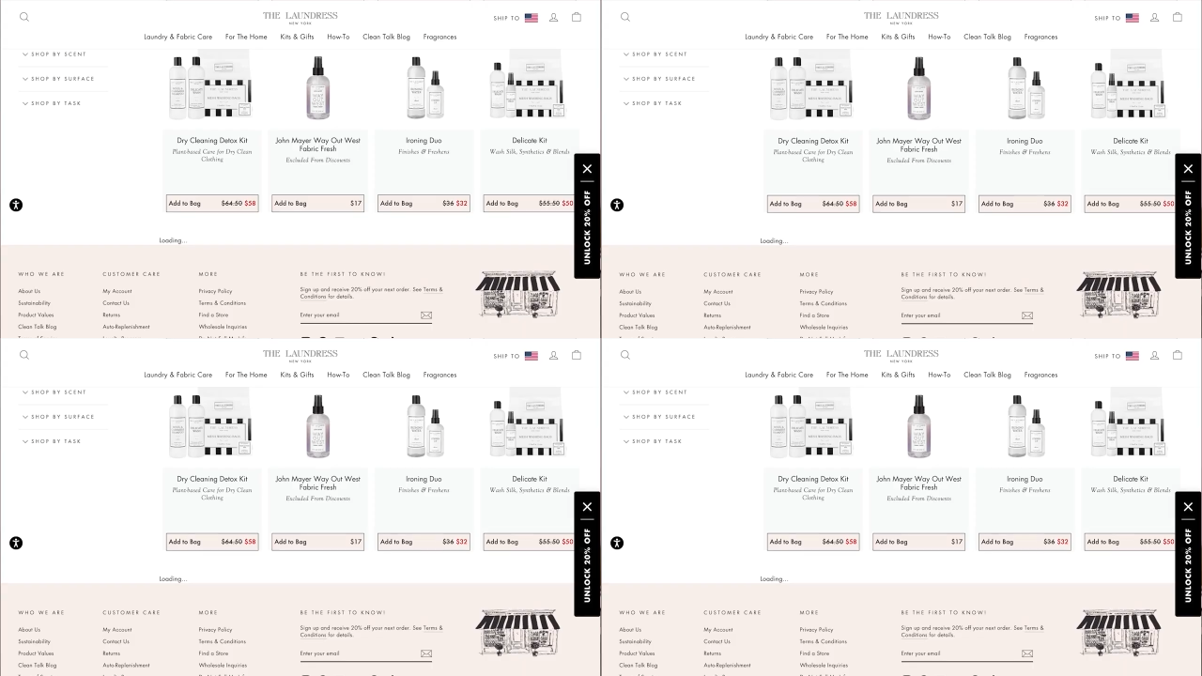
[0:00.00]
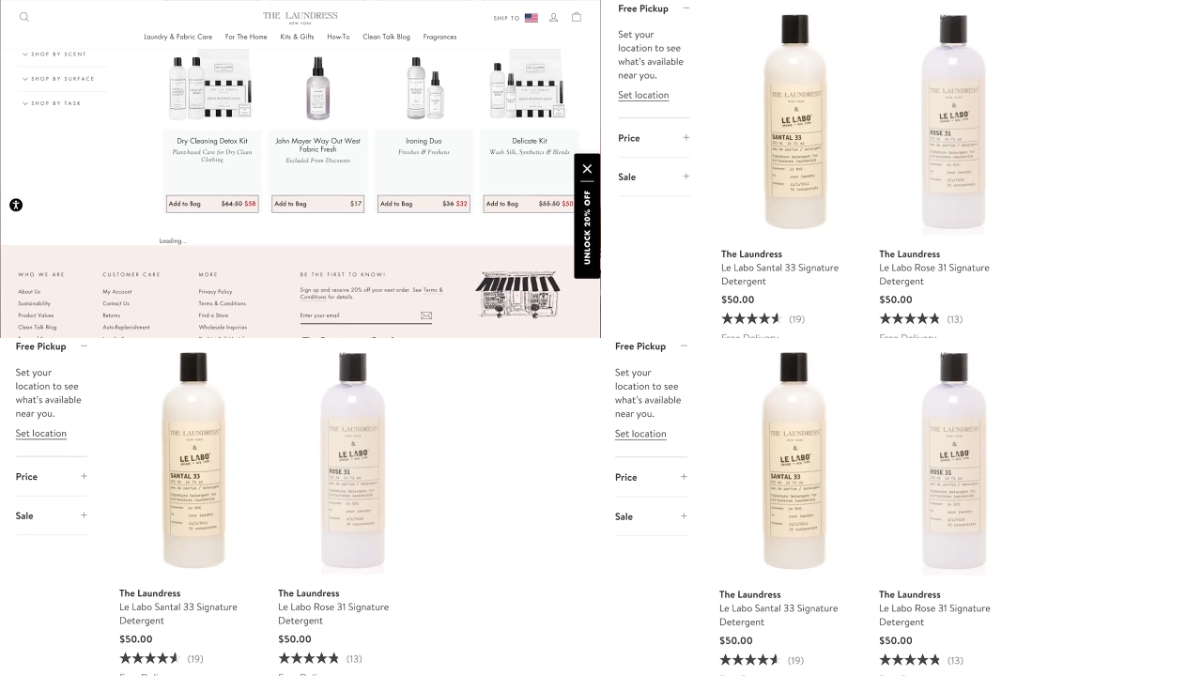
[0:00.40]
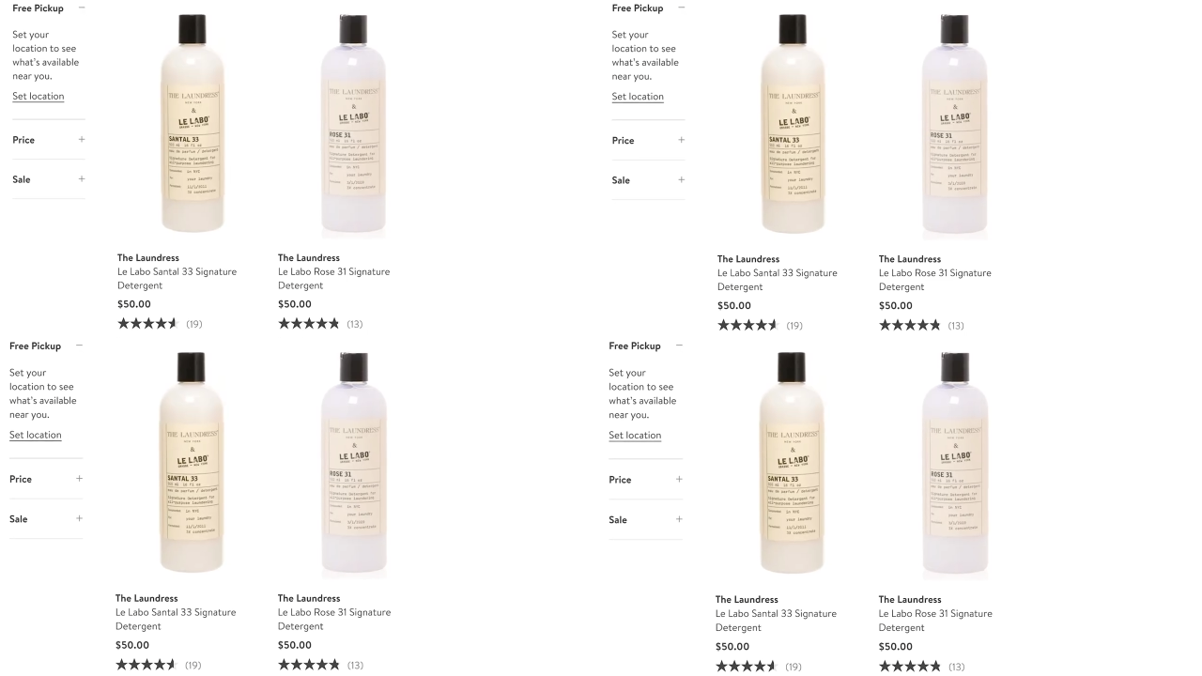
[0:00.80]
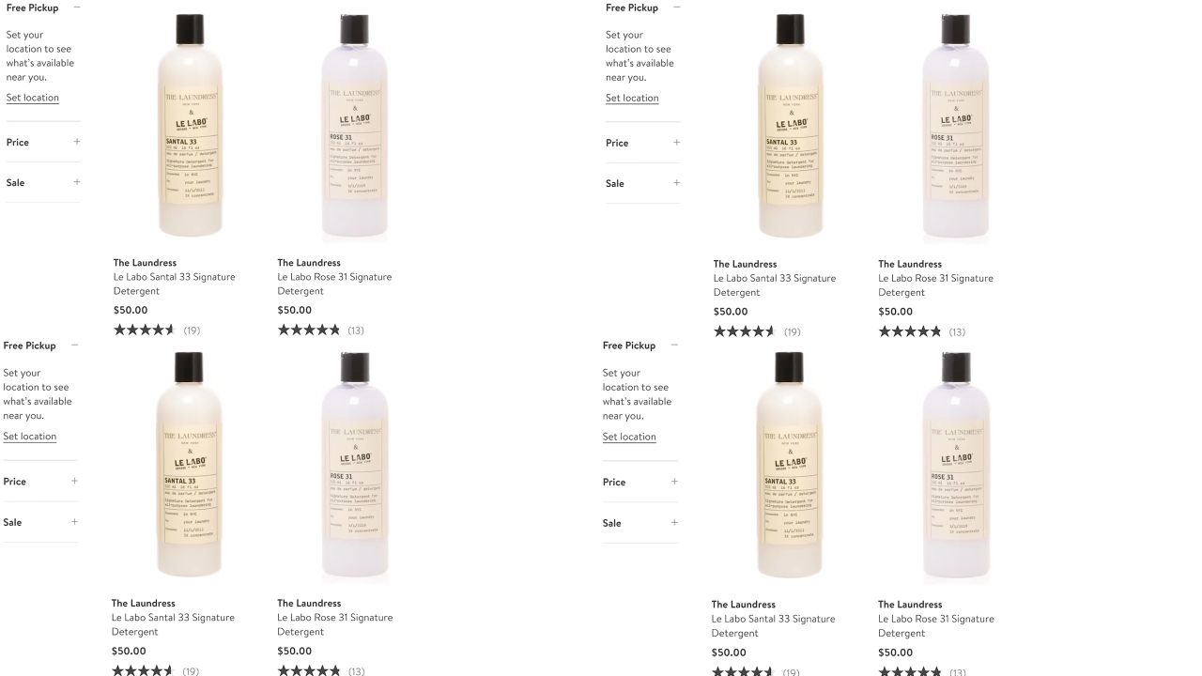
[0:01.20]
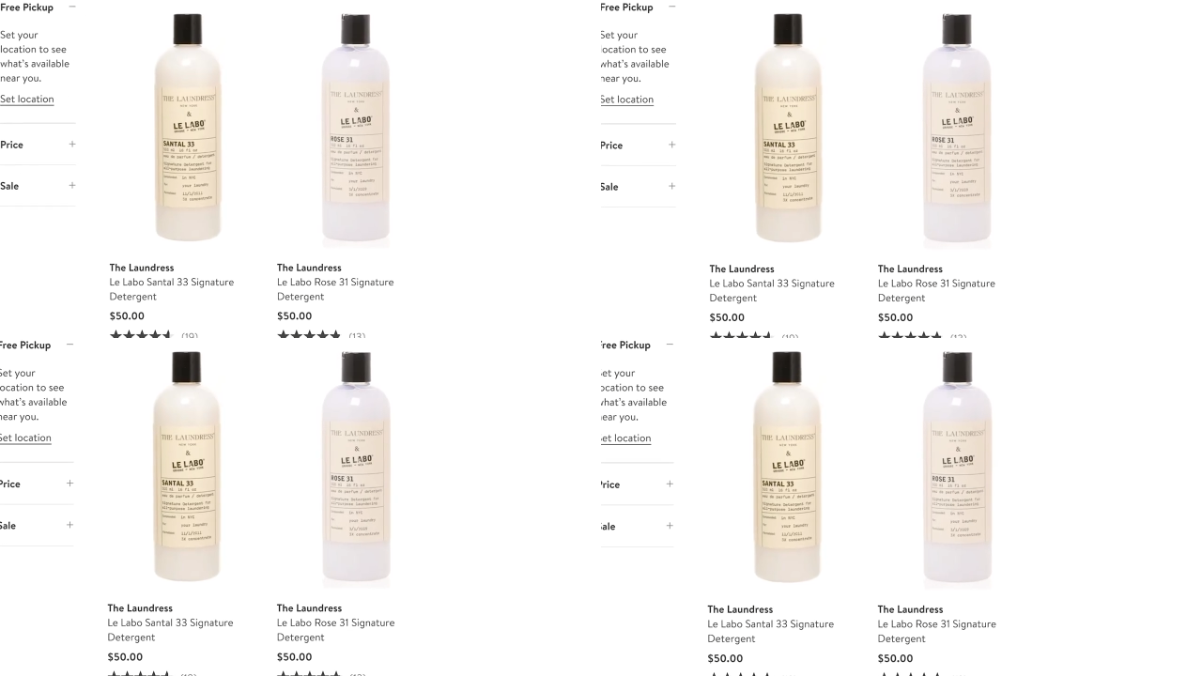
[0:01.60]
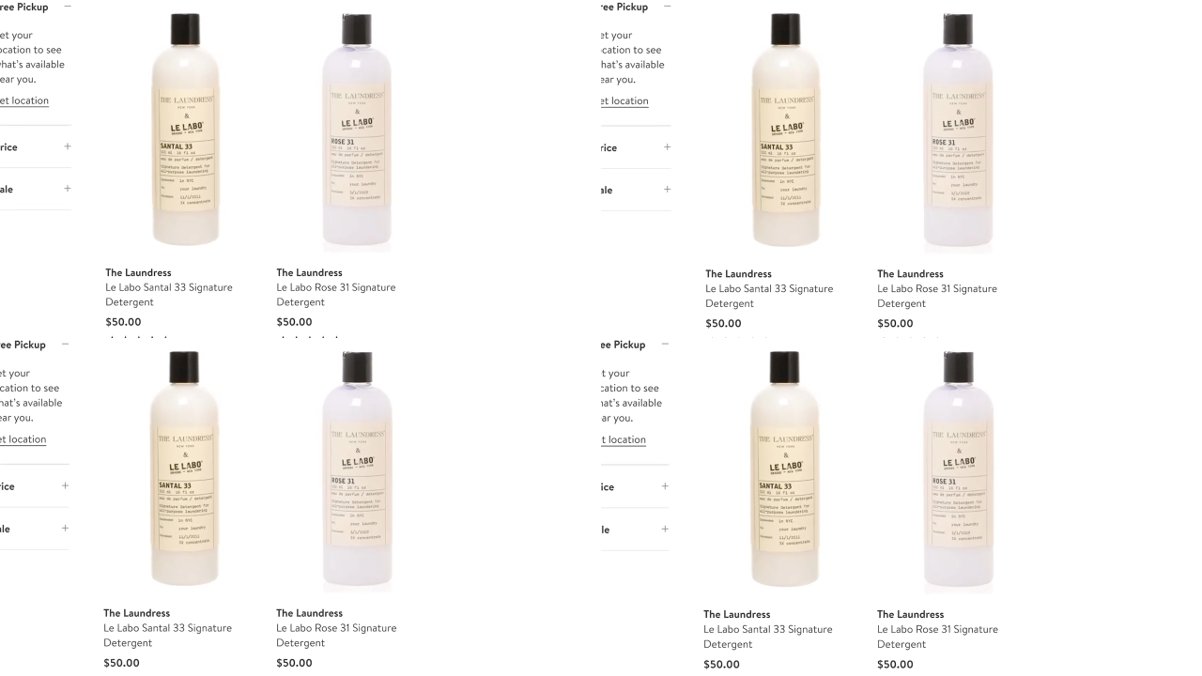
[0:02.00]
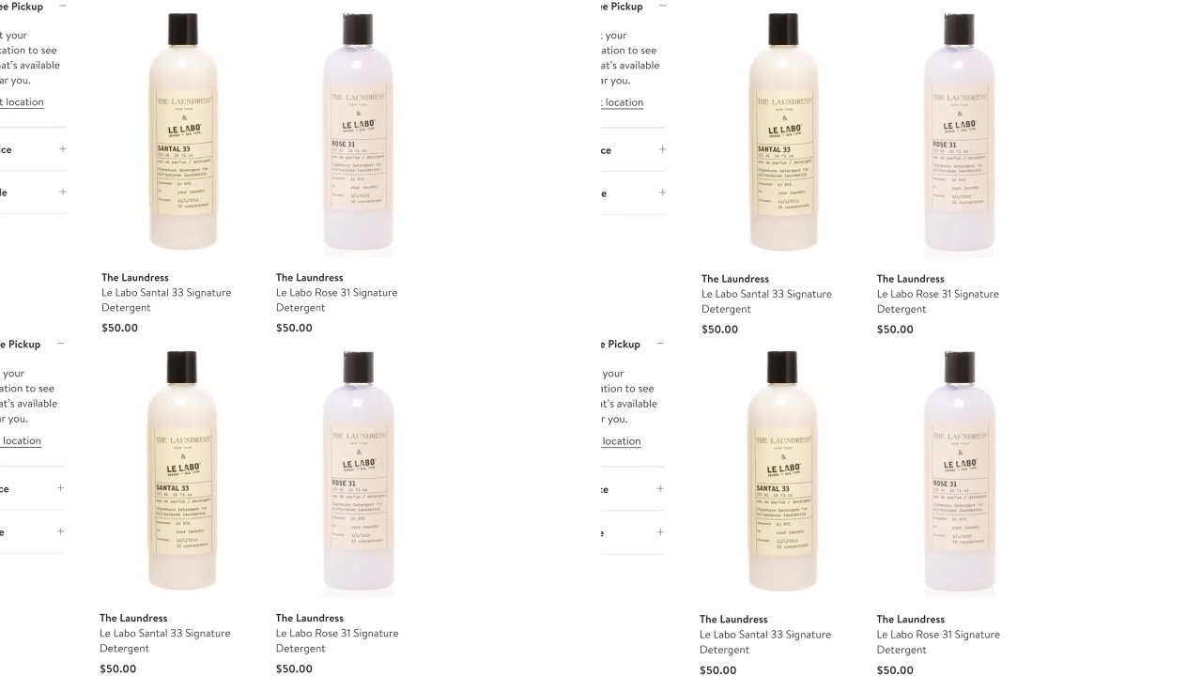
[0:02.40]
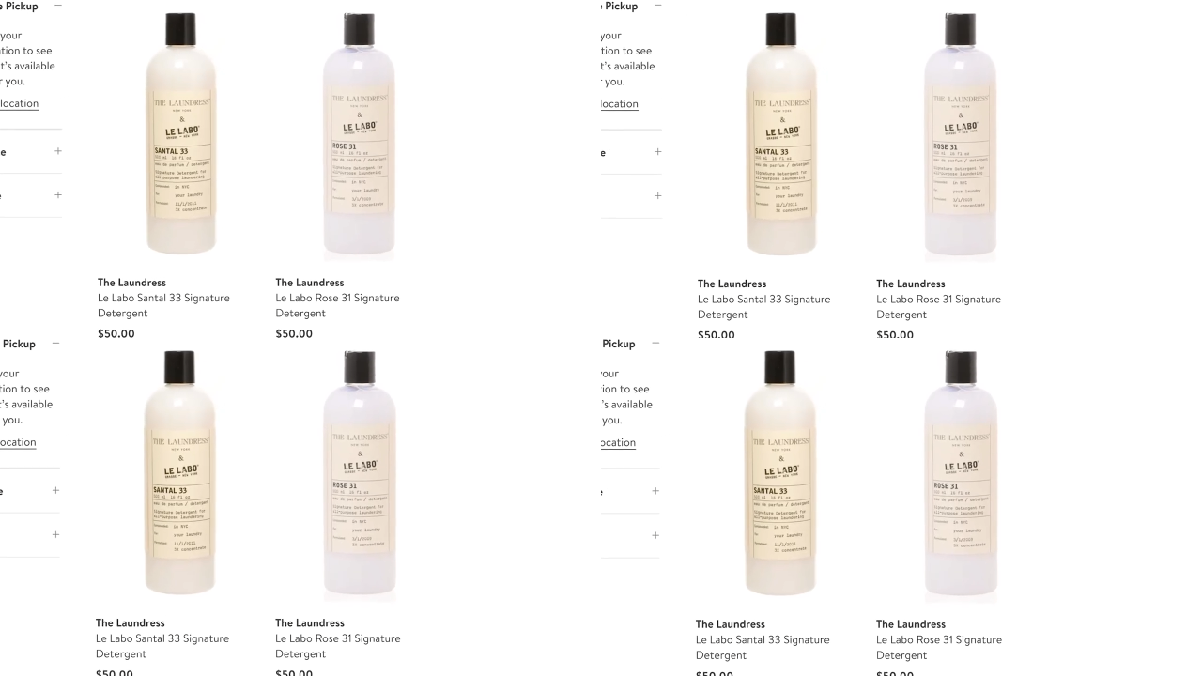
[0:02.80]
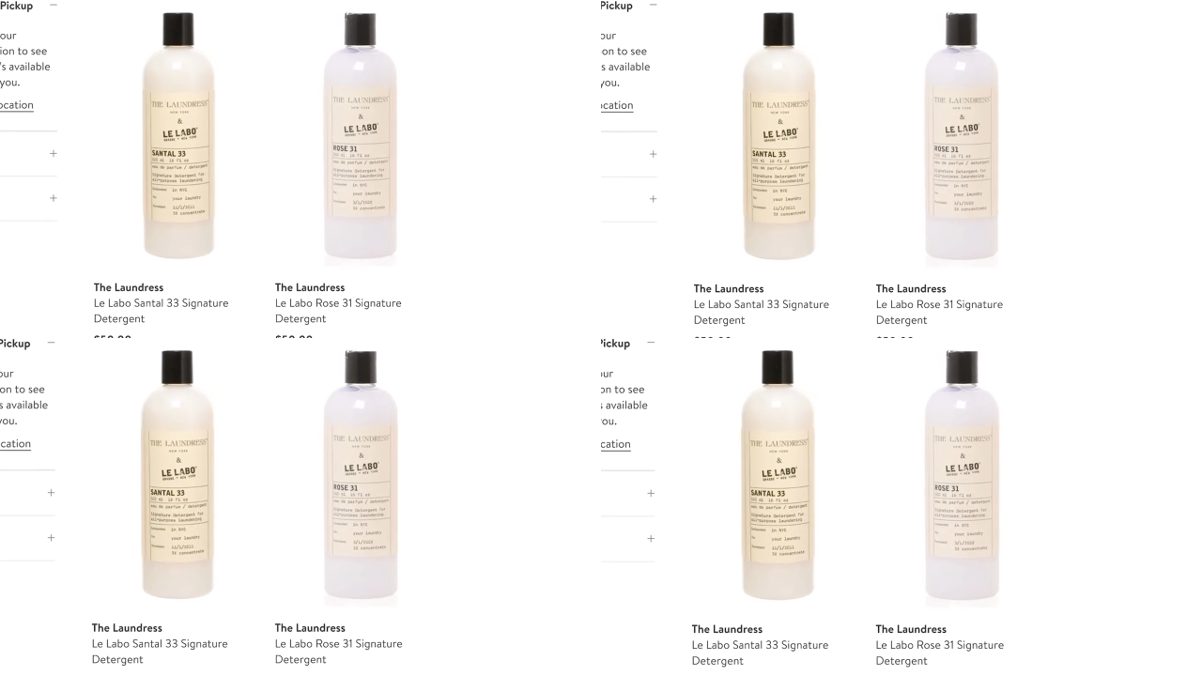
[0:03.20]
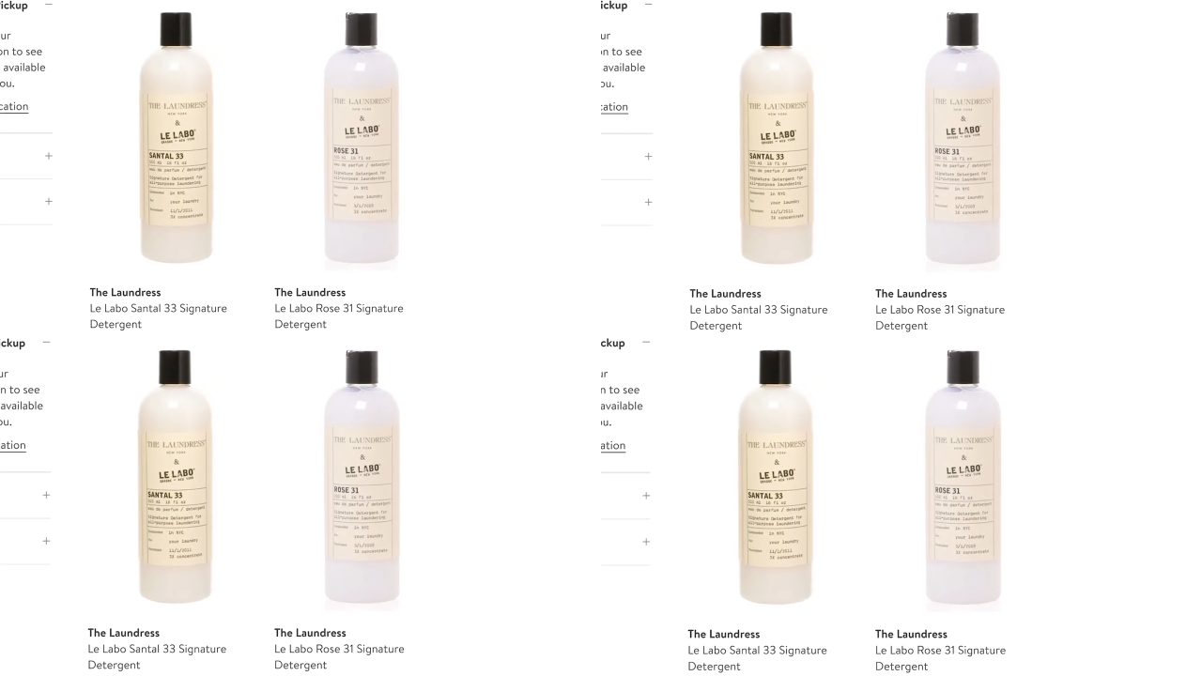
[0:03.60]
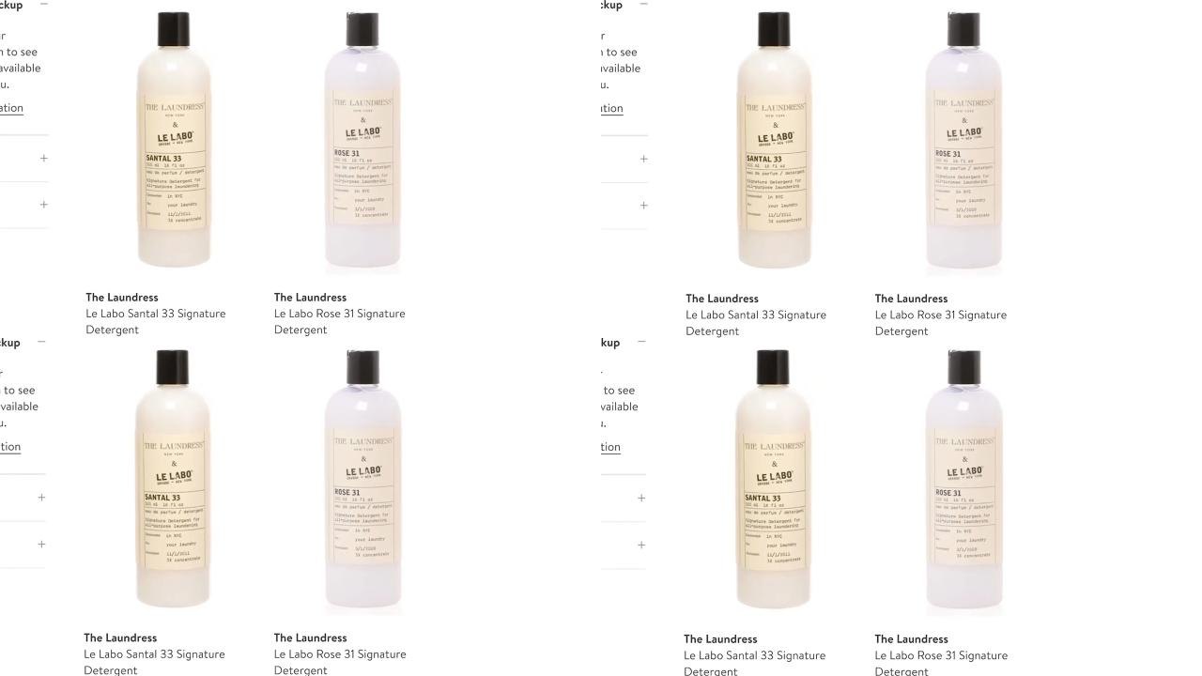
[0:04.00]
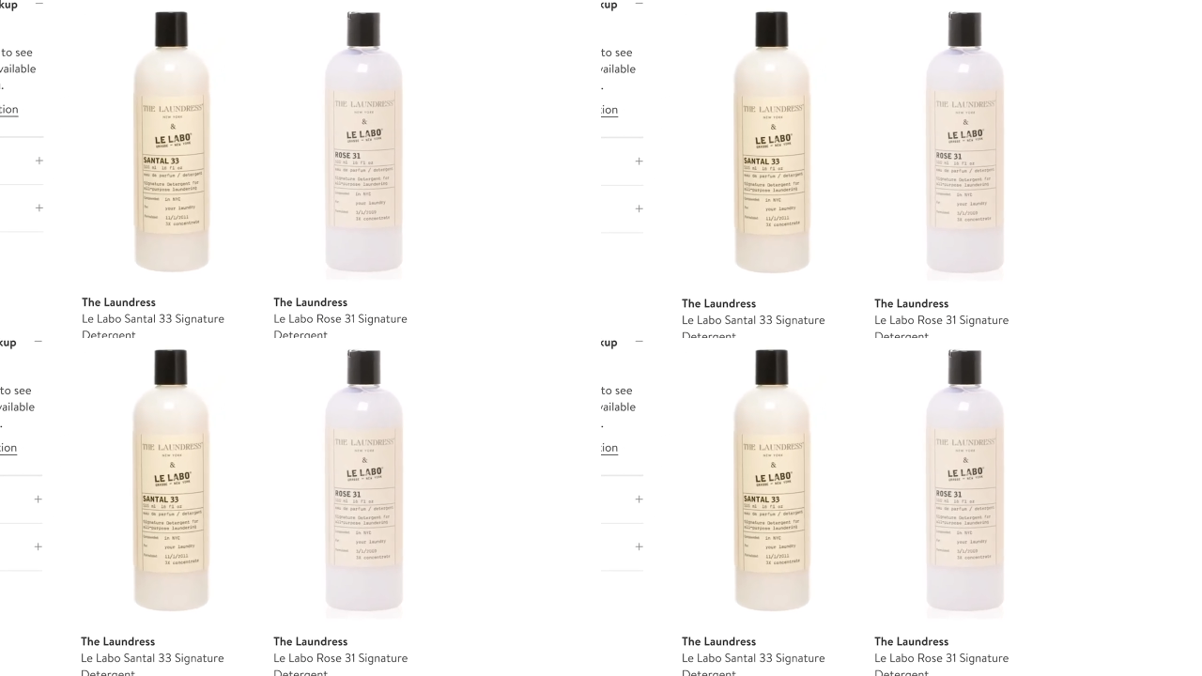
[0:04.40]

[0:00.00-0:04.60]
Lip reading: (no speaker visible)